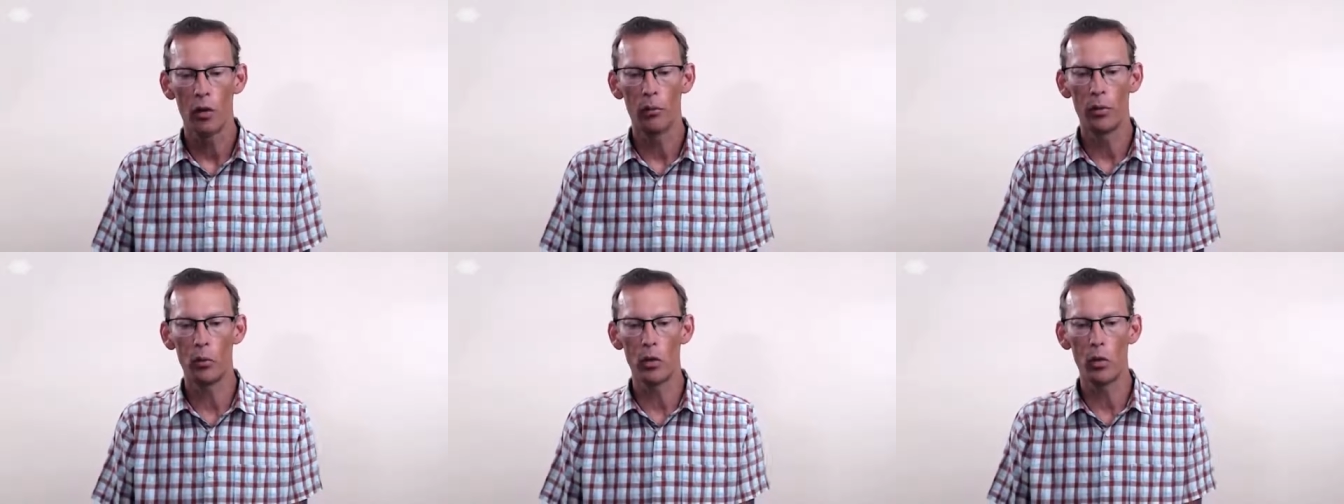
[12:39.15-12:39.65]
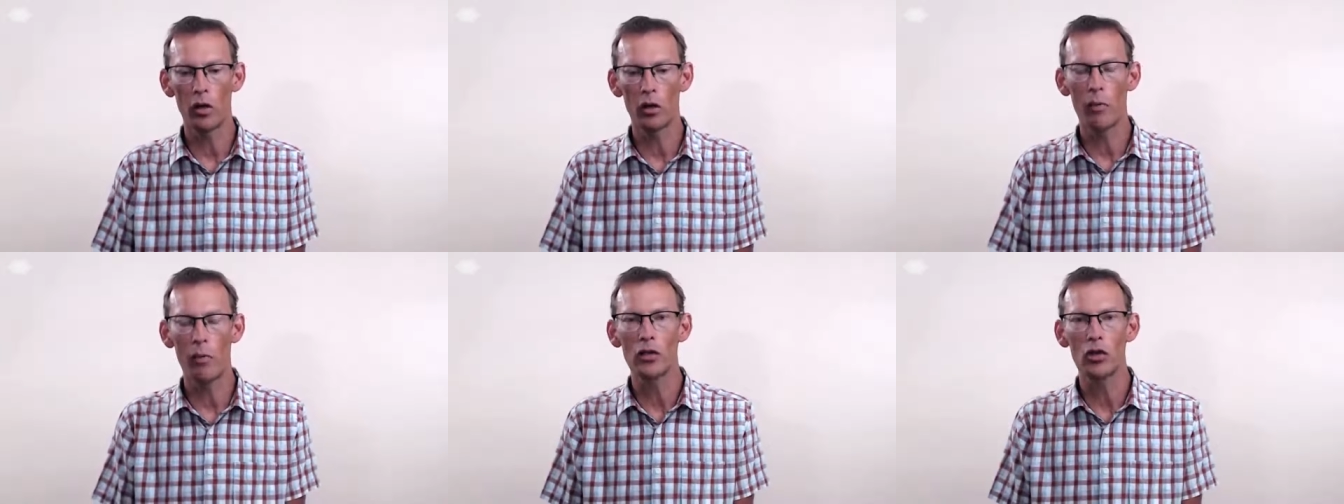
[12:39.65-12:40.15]
but we want to
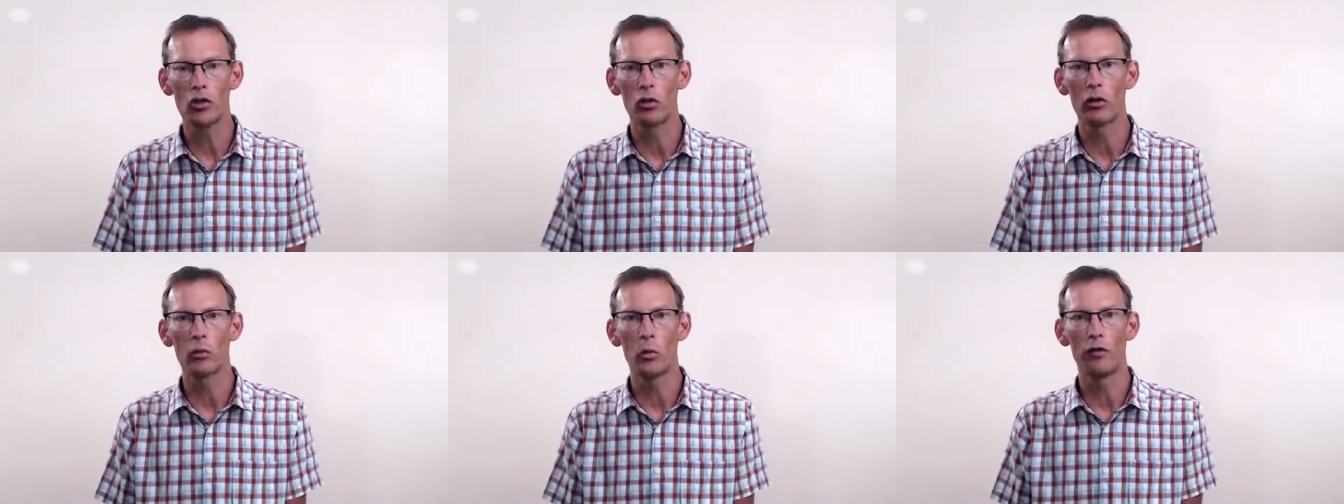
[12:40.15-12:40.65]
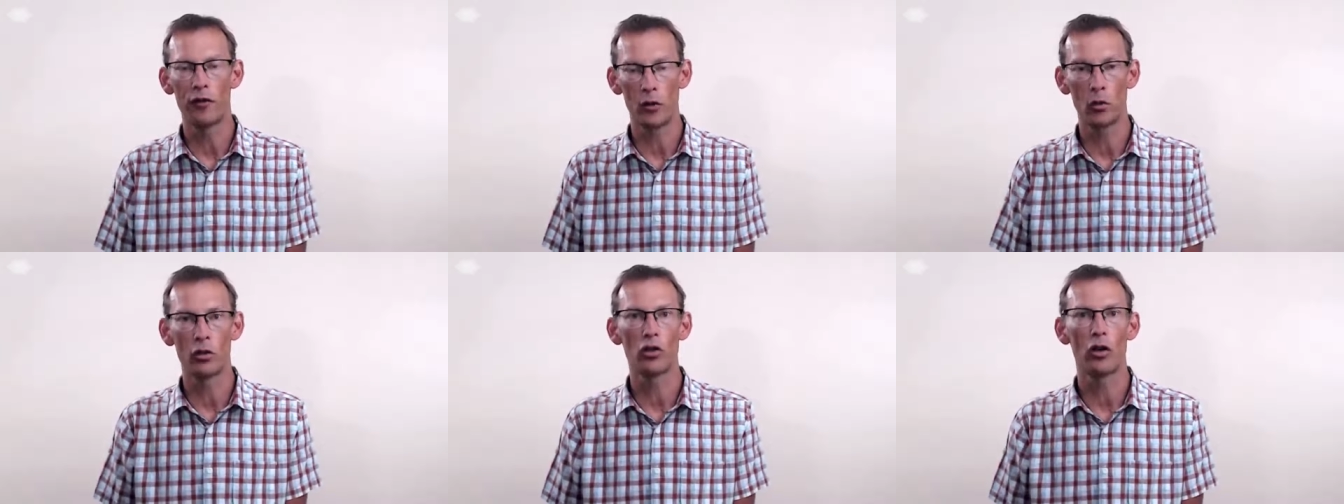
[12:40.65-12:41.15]
make sure that we
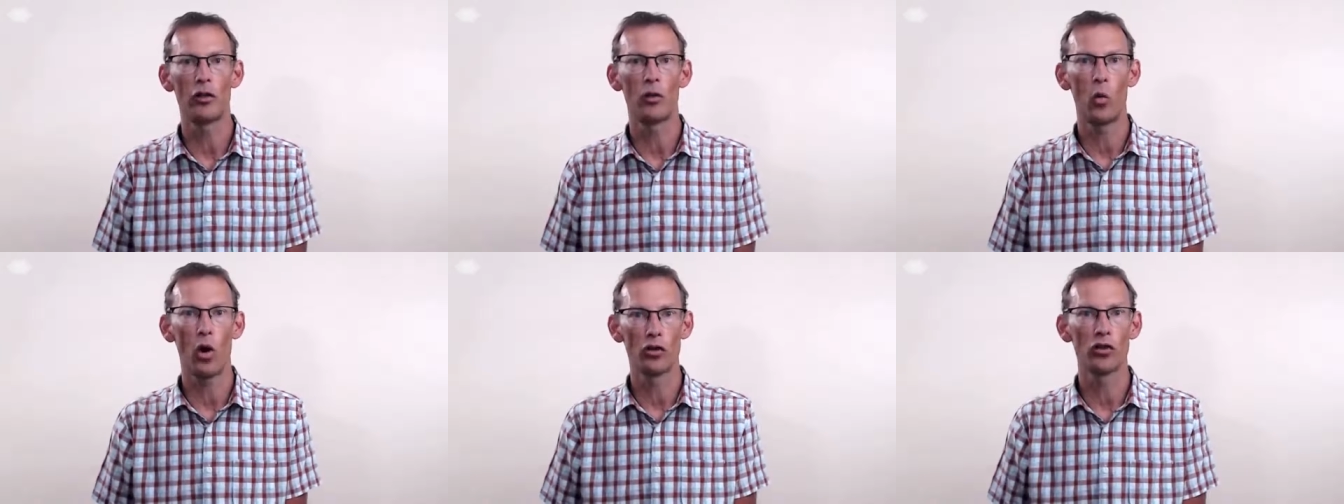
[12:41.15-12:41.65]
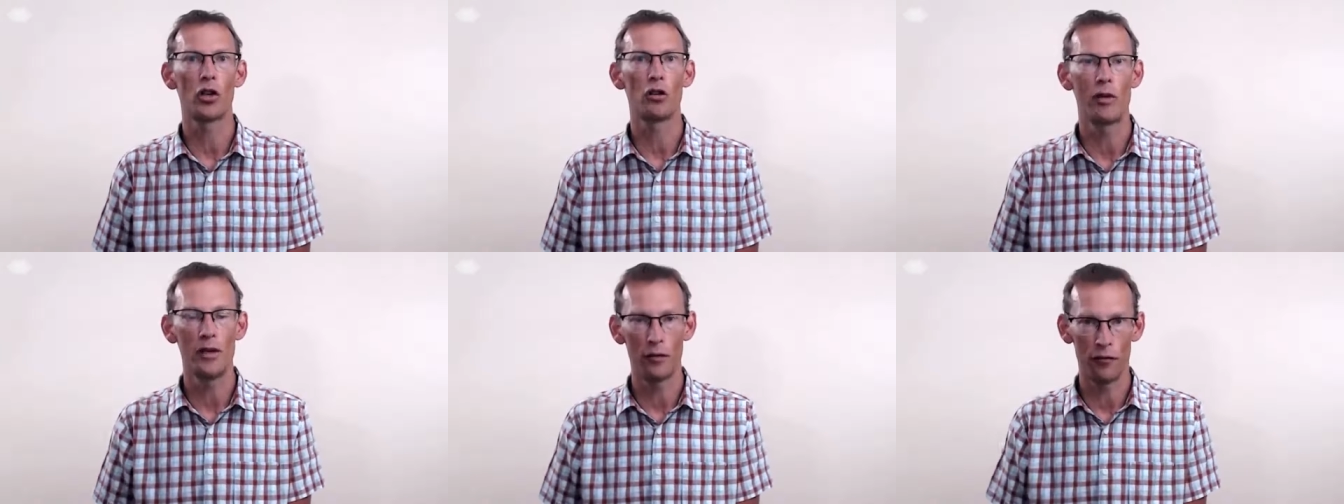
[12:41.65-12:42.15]
focus on the ones that are
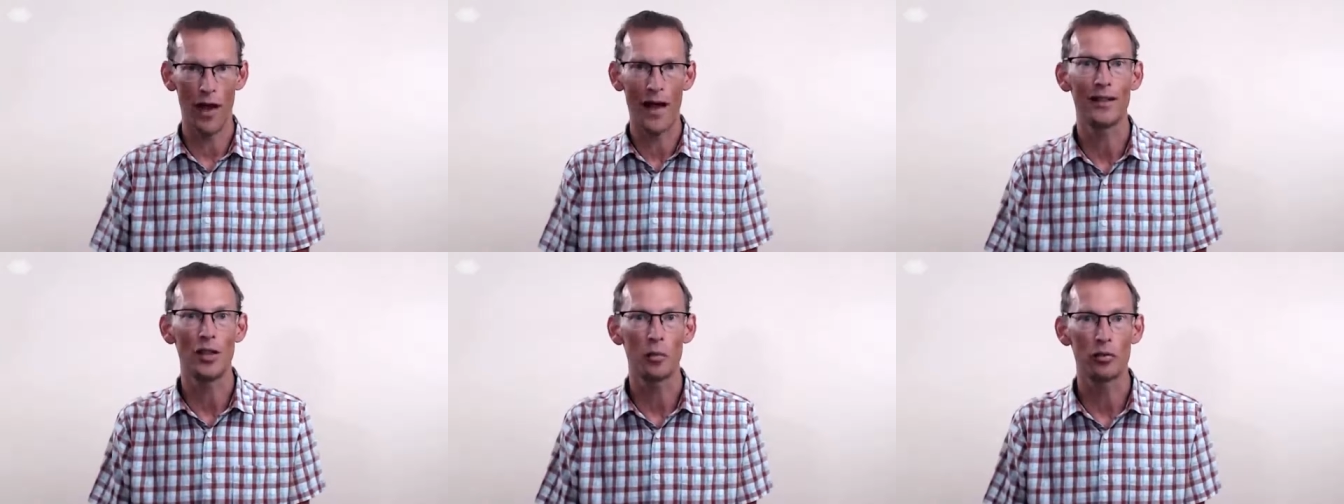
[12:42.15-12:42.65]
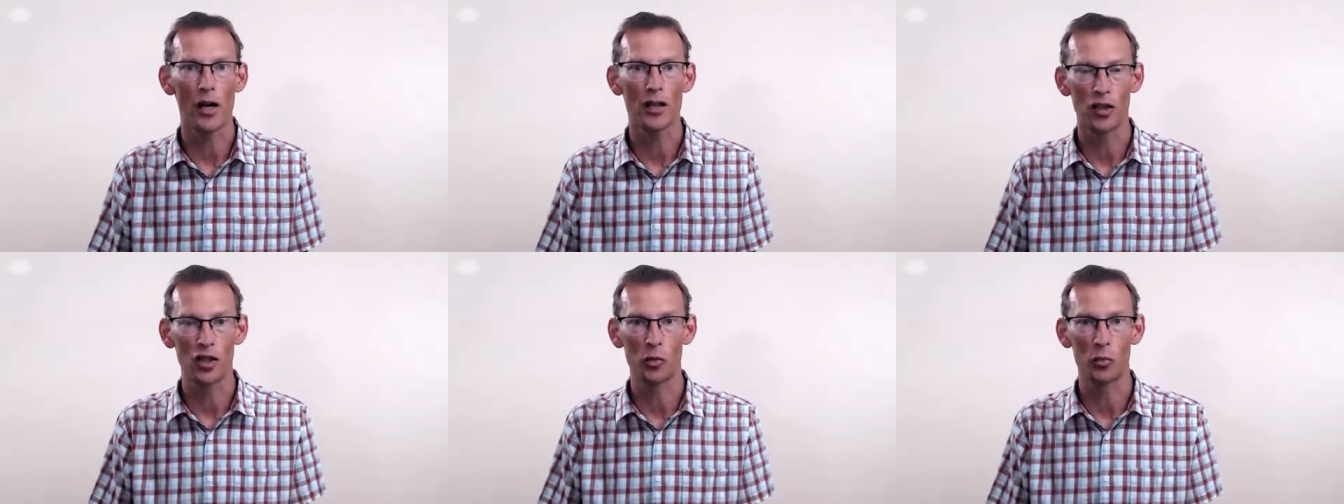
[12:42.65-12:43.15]
in the value
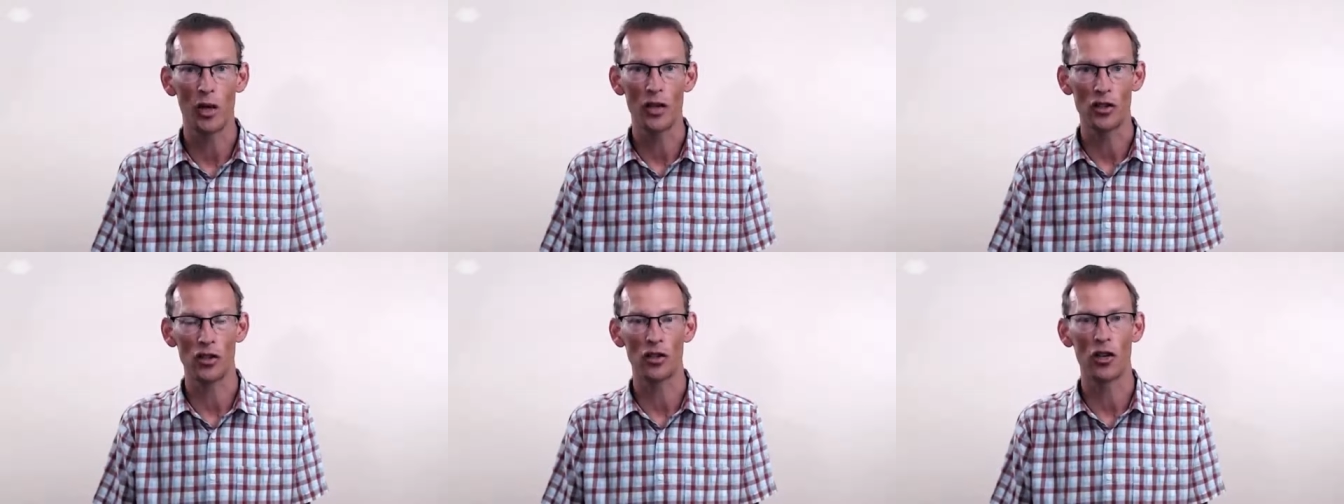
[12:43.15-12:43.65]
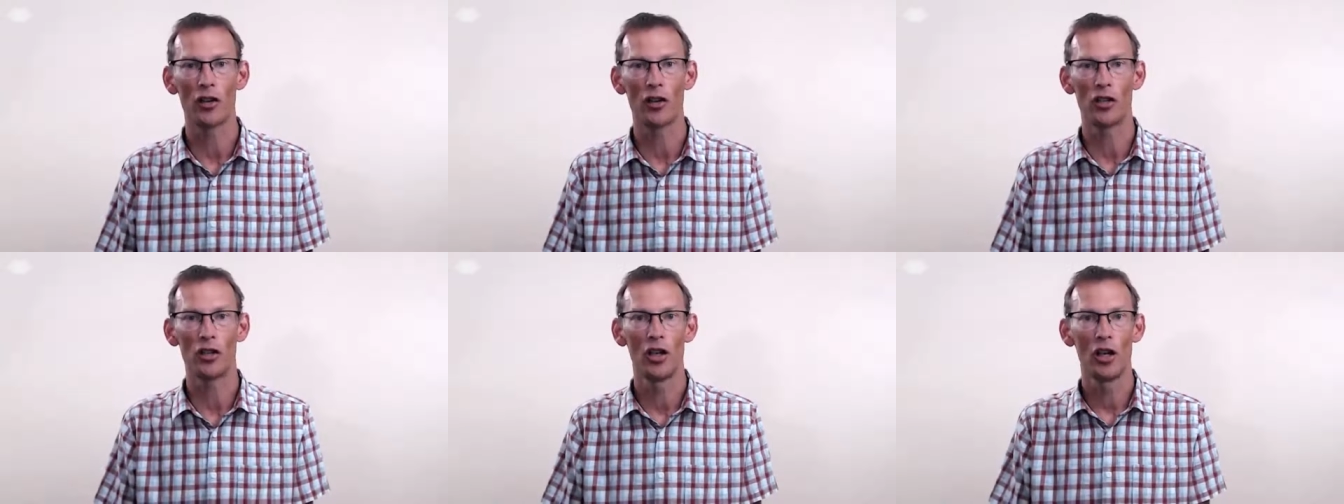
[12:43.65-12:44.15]
pricing space and start
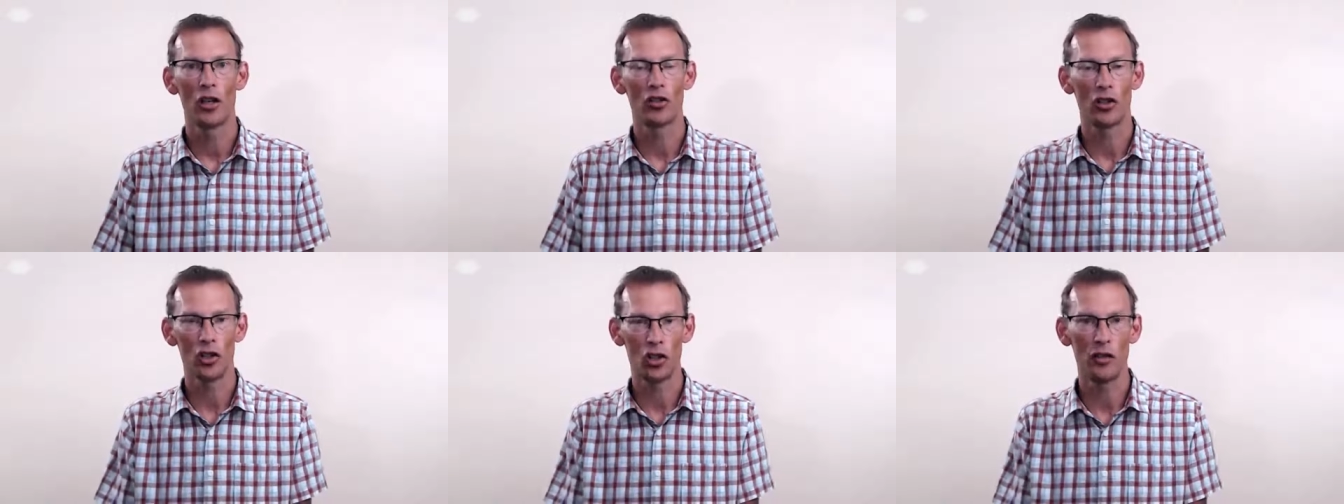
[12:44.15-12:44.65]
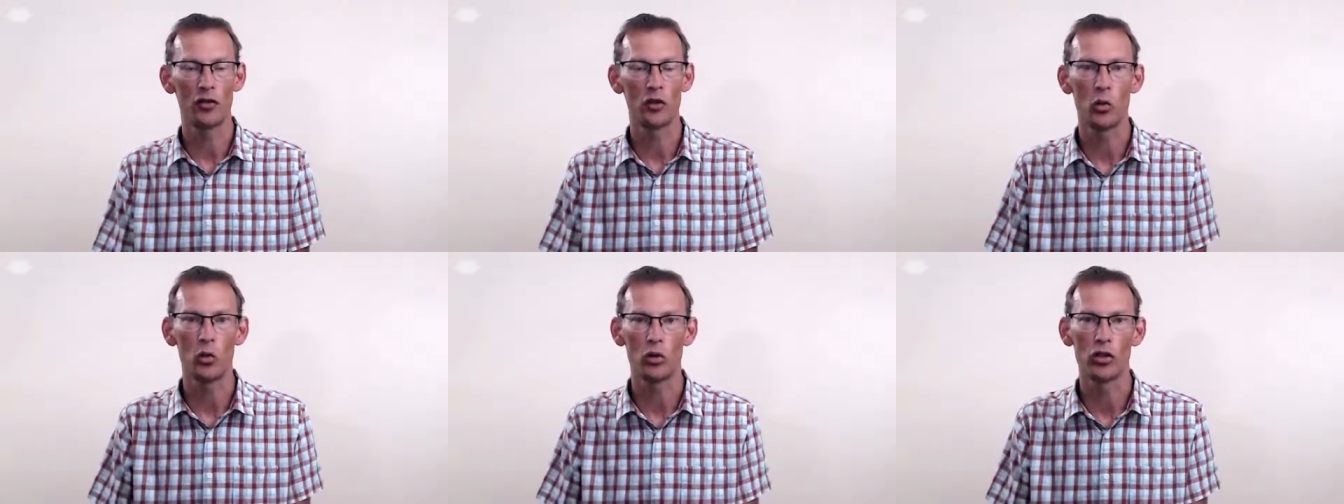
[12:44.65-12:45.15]
to, to shift
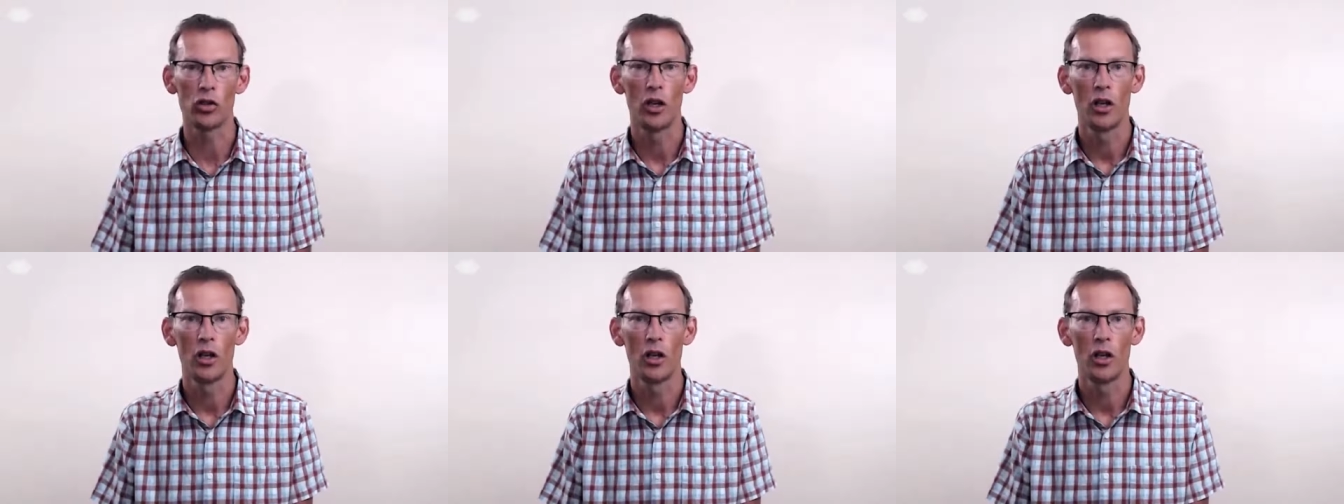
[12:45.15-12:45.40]
towards